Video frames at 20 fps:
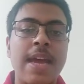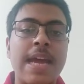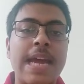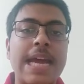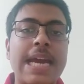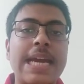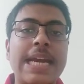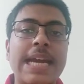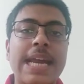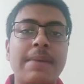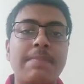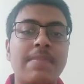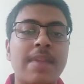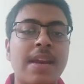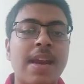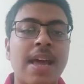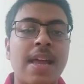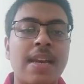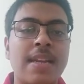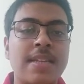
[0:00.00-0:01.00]
In-depth
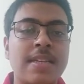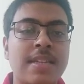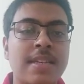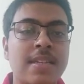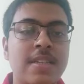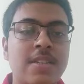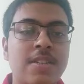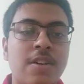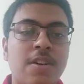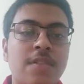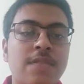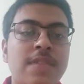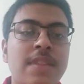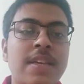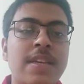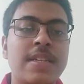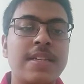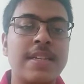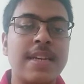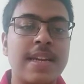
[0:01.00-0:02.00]
analysis of
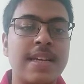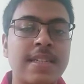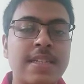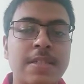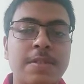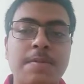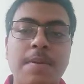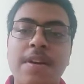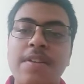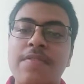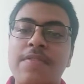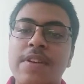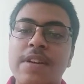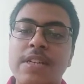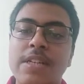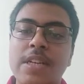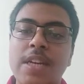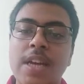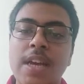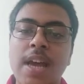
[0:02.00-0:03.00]
these tests by
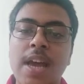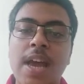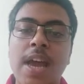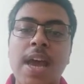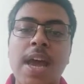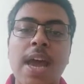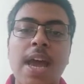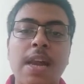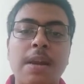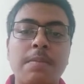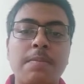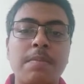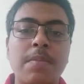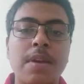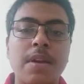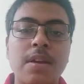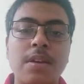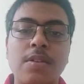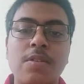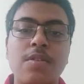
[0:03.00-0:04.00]
FIITJEE helped
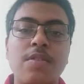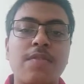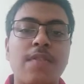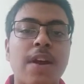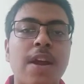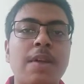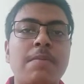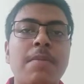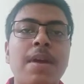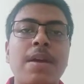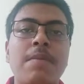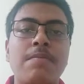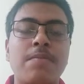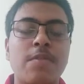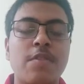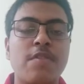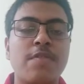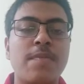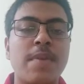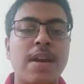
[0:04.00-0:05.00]
me to find my
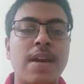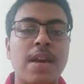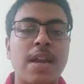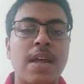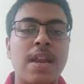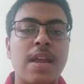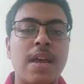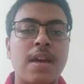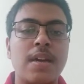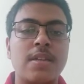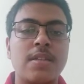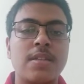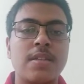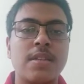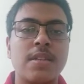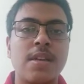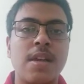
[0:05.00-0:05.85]
improvement areas.